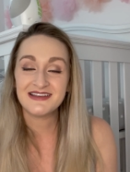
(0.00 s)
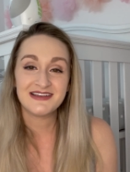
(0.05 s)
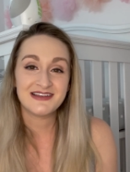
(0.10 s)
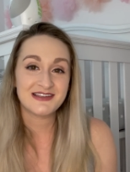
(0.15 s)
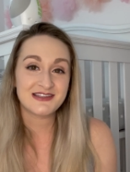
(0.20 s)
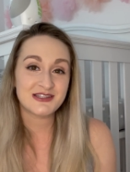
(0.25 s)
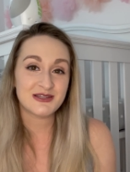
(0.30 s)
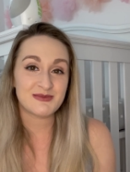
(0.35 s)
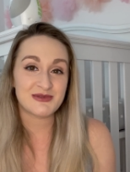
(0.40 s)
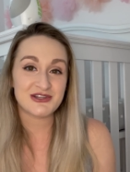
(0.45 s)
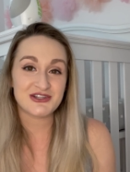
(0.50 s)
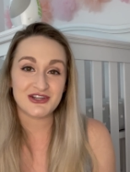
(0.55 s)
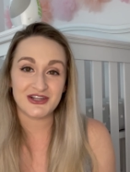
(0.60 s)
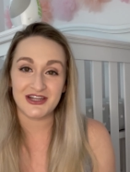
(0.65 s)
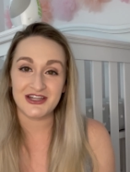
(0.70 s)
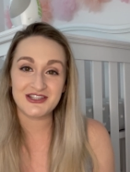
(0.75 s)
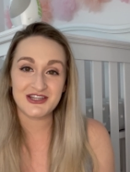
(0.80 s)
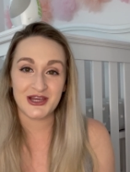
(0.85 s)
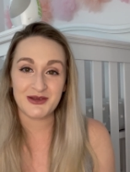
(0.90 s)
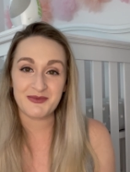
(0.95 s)
so be sure to
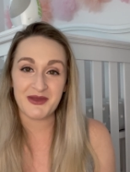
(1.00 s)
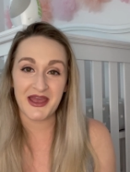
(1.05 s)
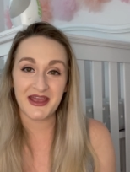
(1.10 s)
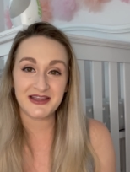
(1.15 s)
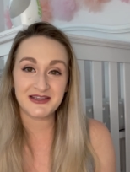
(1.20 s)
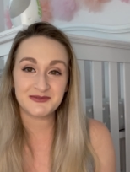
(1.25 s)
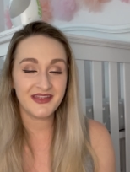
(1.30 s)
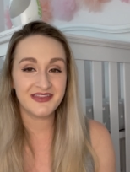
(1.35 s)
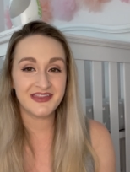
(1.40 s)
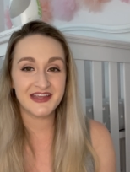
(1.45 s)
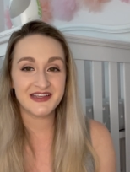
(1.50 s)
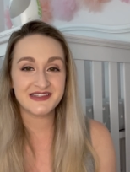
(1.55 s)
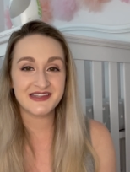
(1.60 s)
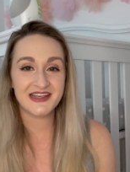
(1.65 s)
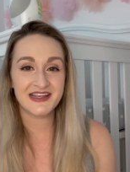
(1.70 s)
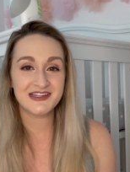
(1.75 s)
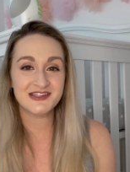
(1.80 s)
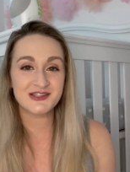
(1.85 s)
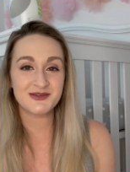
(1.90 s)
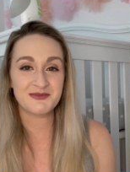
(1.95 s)
check back. Thanks
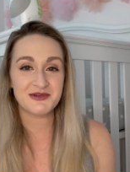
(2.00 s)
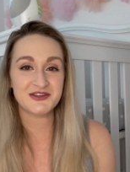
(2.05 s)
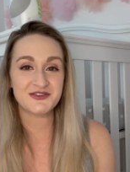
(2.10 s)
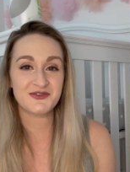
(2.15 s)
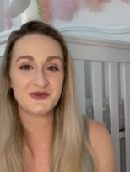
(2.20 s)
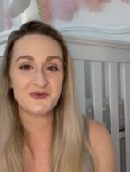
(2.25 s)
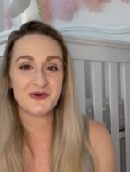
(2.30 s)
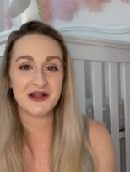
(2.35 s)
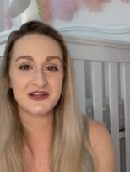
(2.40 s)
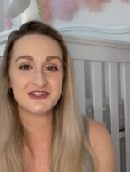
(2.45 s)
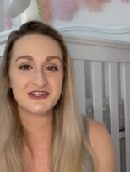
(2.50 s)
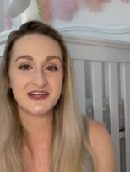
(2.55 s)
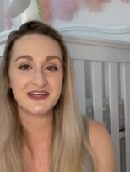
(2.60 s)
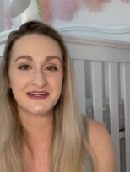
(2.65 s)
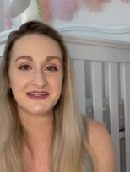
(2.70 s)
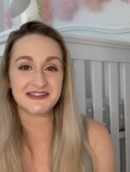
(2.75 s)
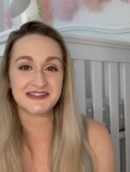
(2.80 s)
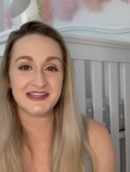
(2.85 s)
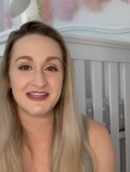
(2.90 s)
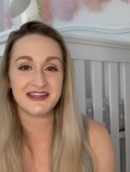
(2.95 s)
again so much for watching, and
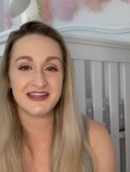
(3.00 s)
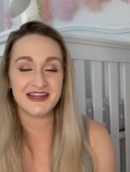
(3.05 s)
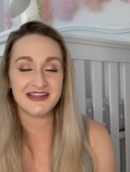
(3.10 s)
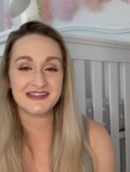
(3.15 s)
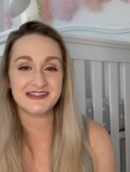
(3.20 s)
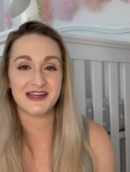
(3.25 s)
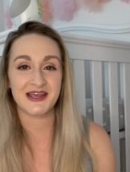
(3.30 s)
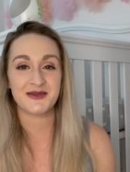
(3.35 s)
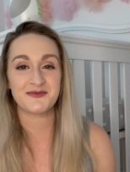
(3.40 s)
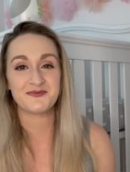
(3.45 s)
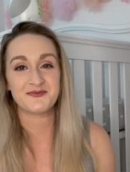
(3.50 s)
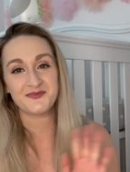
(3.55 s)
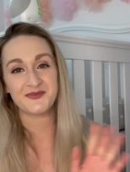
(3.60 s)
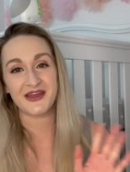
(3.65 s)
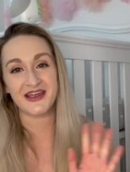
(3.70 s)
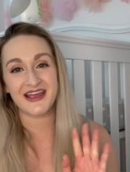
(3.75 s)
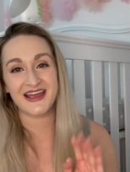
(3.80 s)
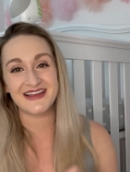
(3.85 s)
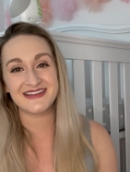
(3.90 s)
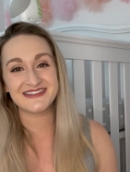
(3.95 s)
I'll see you next time. Bye
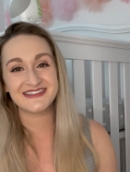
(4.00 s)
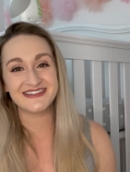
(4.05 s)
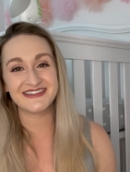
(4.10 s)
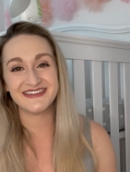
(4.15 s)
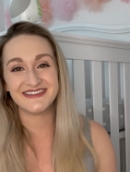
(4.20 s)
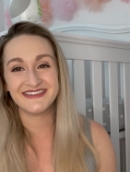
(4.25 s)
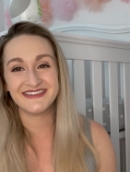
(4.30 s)
guys.